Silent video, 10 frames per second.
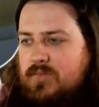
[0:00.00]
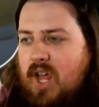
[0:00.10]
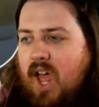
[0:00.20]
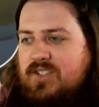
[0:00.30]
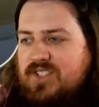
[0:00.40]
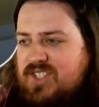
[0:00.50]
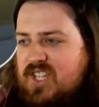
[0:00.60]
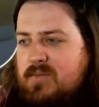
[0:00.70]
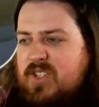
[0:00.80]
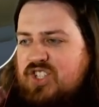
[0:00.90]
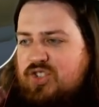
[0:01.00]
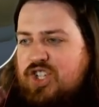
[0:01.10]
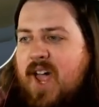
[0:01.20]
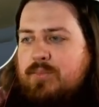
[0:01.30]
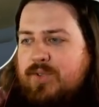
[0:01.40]
I see, Mr.
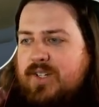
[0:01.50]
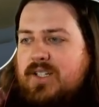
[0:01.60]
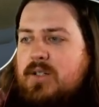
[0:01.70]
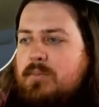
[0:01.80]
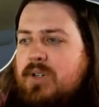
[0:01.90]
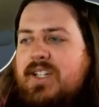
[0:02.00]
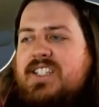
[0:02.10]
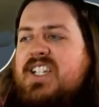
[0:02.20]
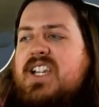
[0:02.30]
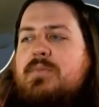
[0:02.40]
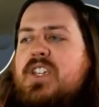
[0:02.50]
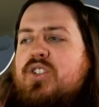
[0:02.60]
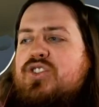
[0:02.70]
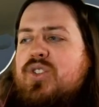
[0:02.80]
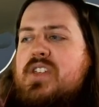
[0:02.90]
Chappery. Please lend me your
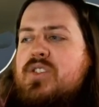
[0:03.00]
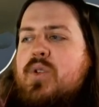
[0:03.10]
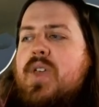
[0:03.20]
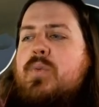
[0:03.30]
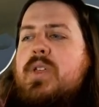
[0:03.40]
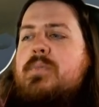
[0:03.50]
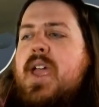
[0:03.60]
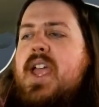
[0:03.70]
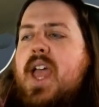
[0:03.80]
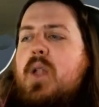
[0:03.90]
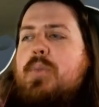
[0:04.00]
strength so that we may help